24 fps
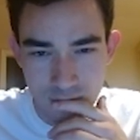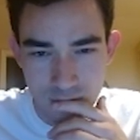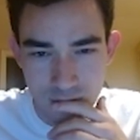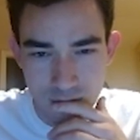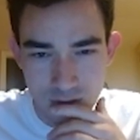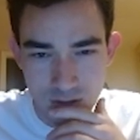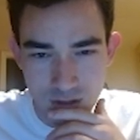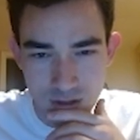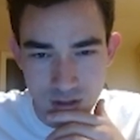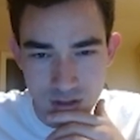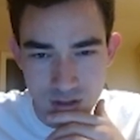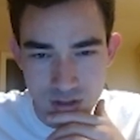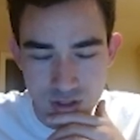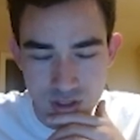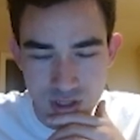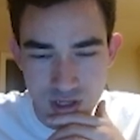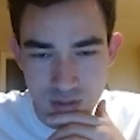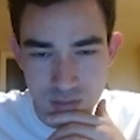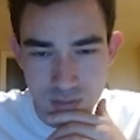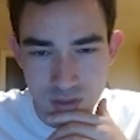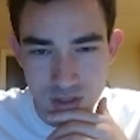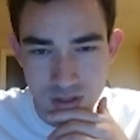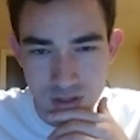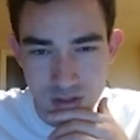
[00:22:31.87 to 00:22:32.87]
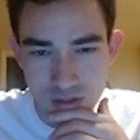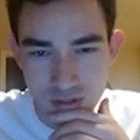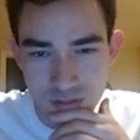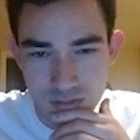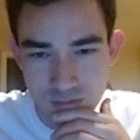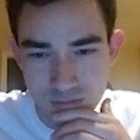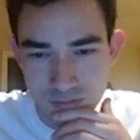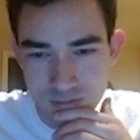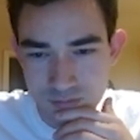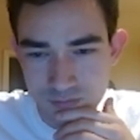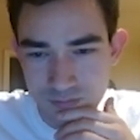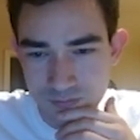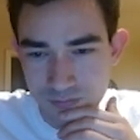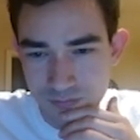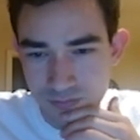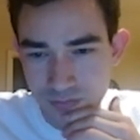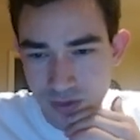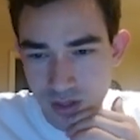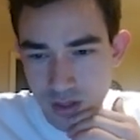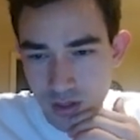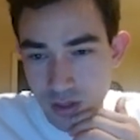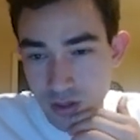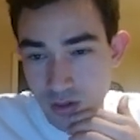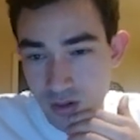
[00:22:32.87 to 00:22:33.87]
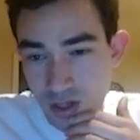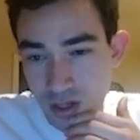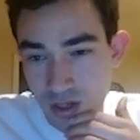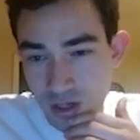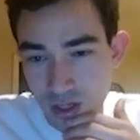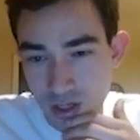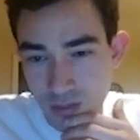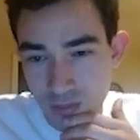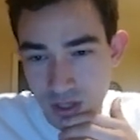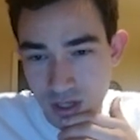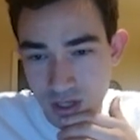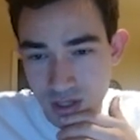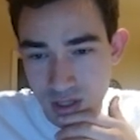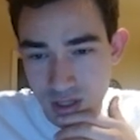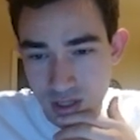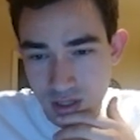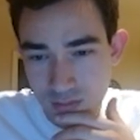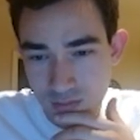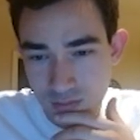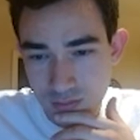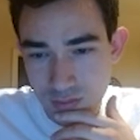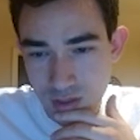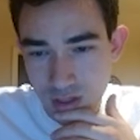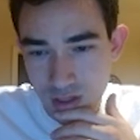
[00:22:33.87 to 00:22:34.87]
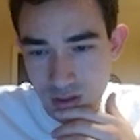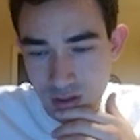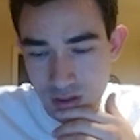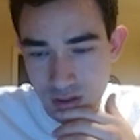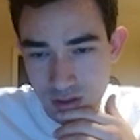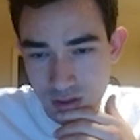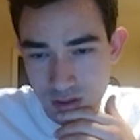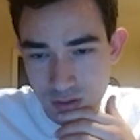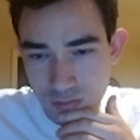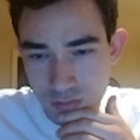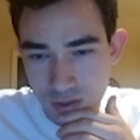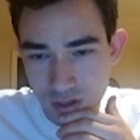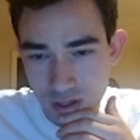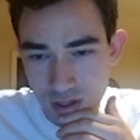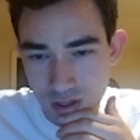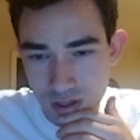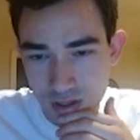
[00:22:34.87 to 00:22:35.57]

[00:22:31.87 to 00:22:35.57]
and then checkmate. Okay, not a bad game, I think, by